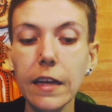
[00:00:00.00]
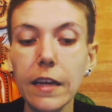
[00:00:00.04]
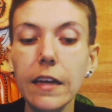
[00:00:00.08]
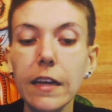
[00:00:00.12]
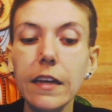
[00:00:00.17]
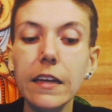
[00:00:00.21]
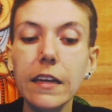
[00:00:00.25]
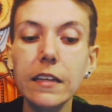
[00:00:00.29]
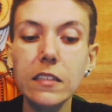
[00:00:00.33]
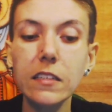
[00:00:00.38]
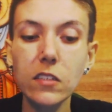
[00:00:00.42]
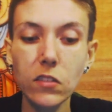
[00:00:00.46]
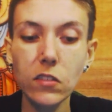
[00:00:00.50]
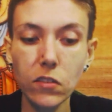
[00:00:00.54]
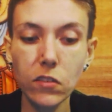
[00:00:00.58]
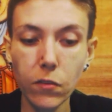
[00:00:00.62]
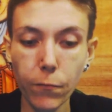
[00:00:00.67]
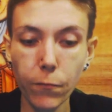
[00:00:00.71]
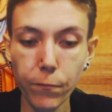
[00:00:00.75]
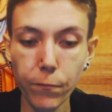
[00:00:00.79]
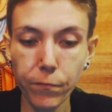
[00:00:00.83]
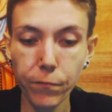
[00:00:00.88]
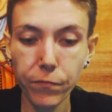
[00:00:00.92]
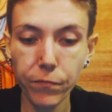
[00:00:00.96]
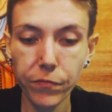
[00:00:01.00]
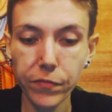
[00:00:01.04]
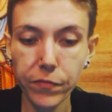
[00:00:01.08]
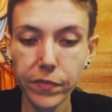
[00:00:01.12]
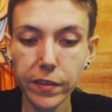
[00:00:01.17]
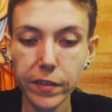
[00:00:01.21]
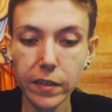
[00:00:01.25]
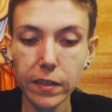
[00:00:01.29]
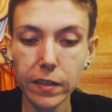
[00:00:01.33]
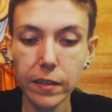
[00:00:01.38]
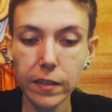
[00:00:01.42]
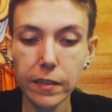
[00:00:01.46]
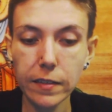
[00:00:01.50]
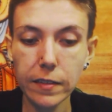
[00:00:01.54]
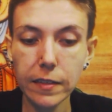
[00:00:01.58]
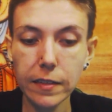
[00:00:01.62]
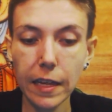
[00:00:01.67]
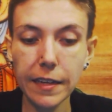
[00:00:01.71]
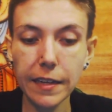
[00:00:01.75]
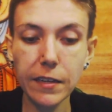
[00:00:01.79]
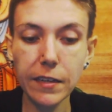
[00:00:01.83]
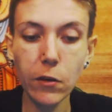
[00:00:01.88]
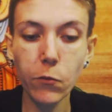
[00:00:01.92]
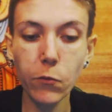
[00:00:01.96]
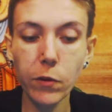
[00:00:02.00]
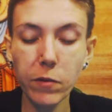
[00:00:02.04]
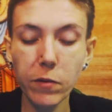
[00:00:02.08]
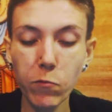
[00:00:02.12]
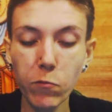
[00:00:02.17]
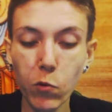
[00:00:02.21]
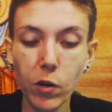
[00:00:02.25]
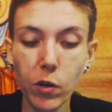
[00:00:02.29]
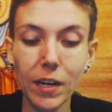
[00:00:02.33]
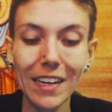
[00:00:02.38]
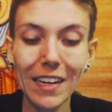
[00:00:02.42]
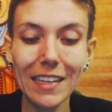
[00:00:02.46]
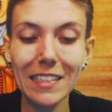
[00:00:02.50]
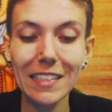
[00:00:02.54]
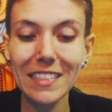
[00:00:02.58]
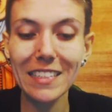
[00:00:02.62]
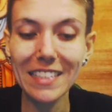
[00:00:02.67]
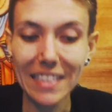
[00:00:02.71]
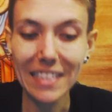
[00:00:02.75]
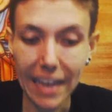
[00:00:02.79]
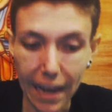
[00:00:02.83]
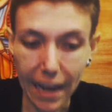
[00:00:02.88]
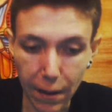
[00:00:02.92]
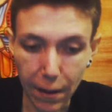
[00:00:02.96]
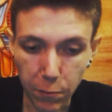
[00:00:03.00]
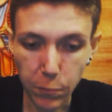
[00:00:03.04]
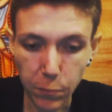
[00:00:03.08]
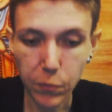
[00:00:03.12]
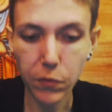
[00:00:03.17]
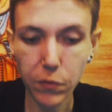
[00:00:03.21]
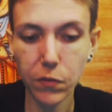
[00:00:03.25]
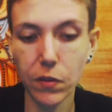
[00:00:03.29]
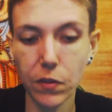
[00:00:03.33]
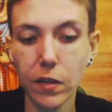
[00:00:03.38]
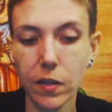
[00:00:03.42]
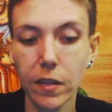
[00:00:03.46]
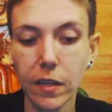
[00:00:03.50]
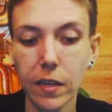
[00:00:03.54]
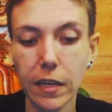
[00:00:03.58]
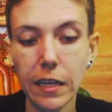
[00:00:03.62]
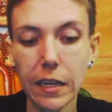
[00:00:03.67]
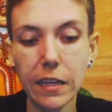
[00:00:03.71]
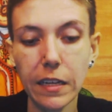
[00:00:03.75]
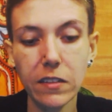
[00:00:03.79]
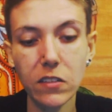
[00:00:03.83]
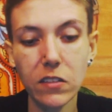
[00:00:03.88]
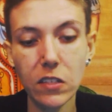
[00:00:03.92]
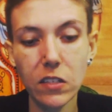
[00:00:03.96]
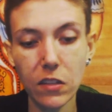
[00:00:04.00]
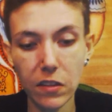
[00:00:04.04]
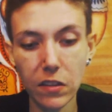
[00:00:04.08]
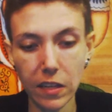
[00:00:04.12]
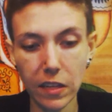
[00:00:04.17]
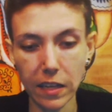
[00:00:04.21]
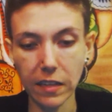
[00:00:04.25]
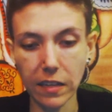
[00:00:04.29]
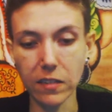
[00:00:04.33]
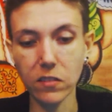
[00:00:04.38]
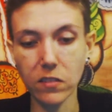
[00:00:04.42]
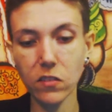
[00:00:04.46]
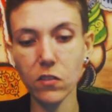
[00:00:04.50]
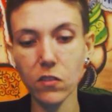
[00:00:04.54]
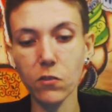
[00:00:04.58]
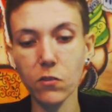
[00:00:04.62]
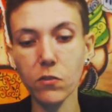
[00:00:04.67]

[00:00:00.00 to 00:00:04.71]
it's like going more in depth into things.